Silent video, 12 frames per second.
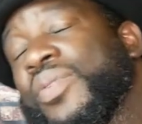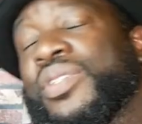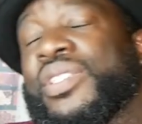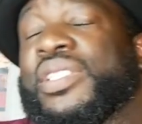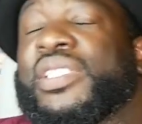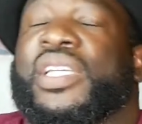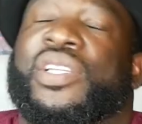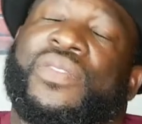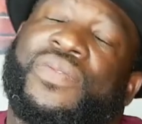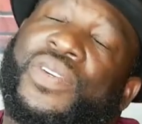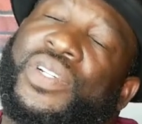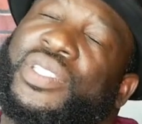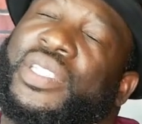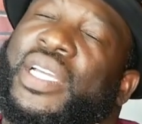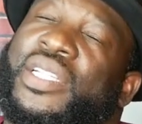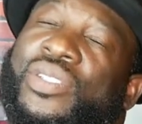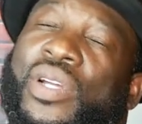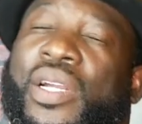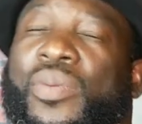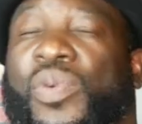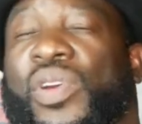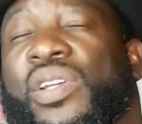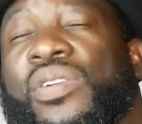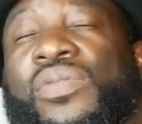want you to say your first name so I can
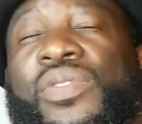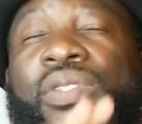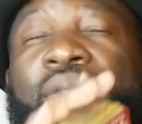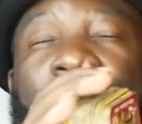pray over.